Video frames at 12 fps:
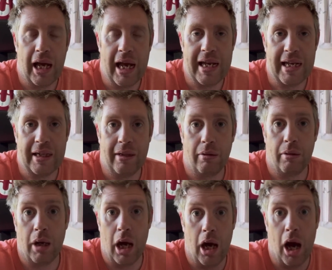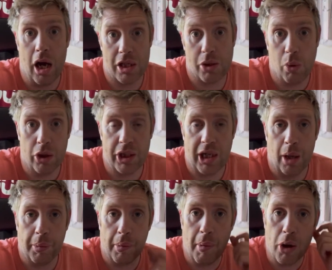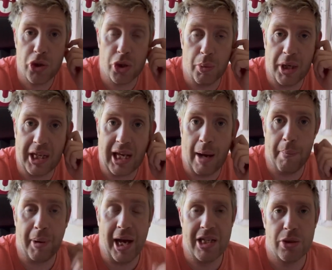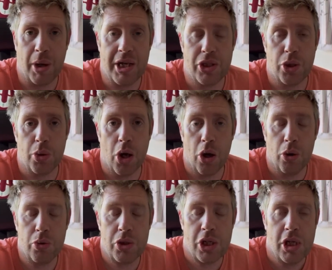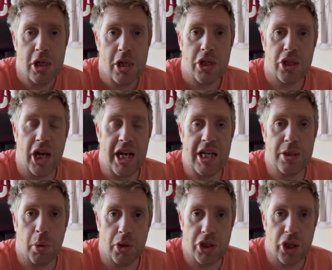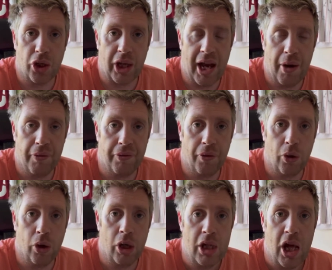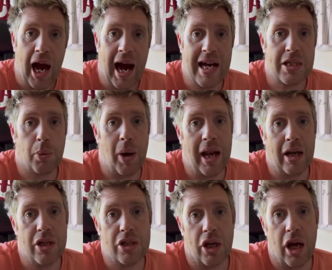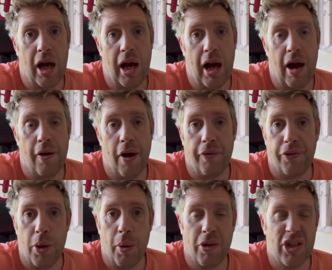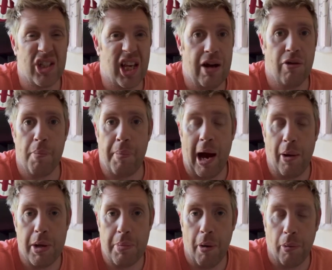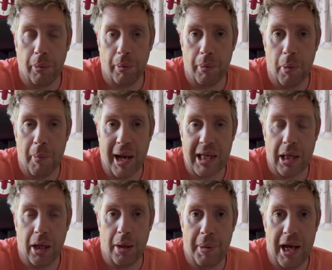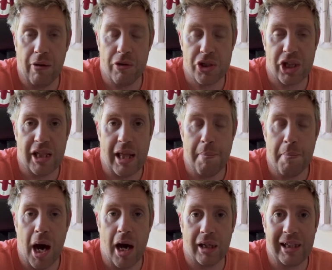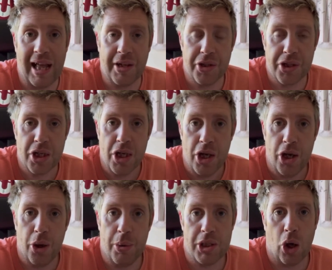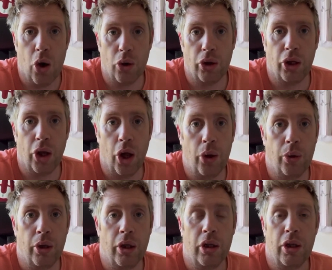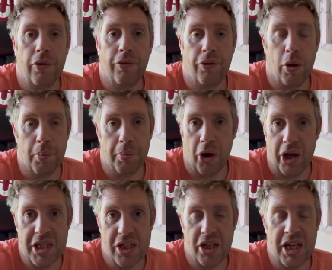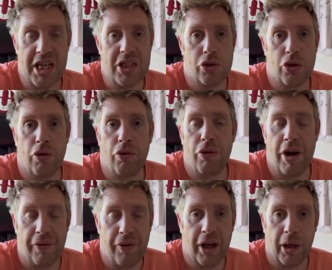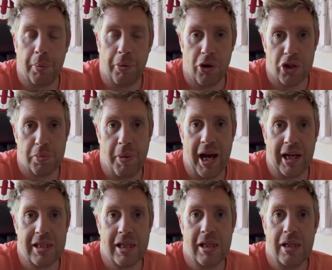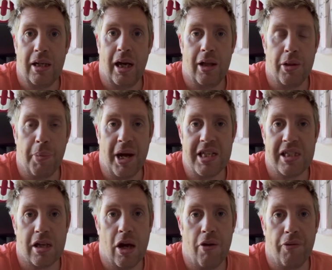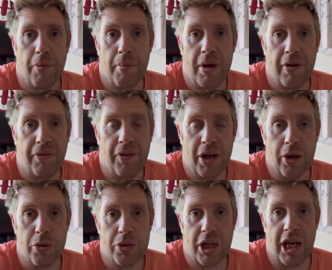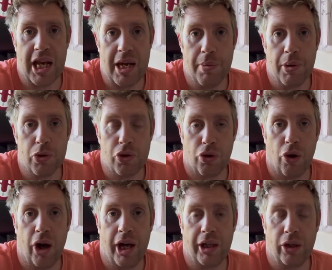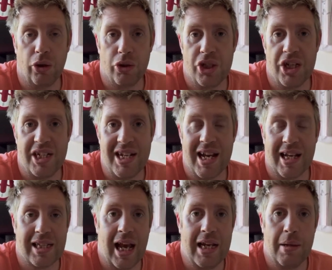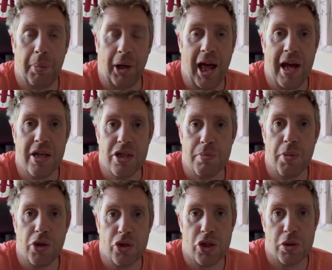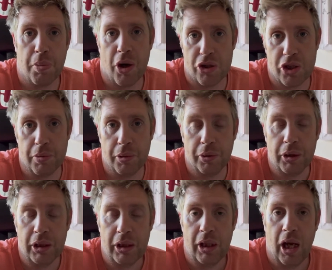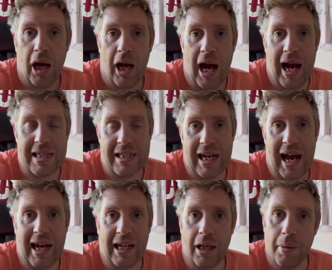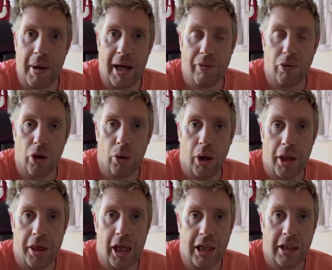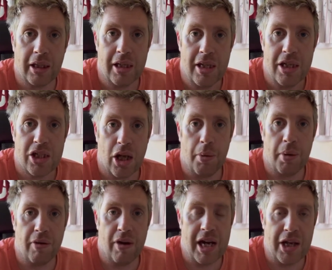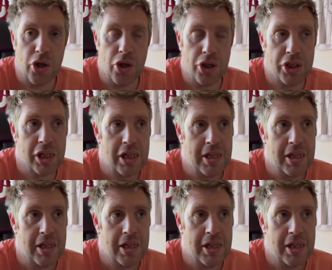In our squad, in our promotion winning campaign, 22 goals. So he's one to look out for, as well as a few others. Kieran Bowie probably will make an appearance. And then Mark Leonard, who is on loan from Brighton. He's terrific prospect at the base of midfield. He will try and look to dictate play as much as possible as an anchorman role, I think. It's going to be really good.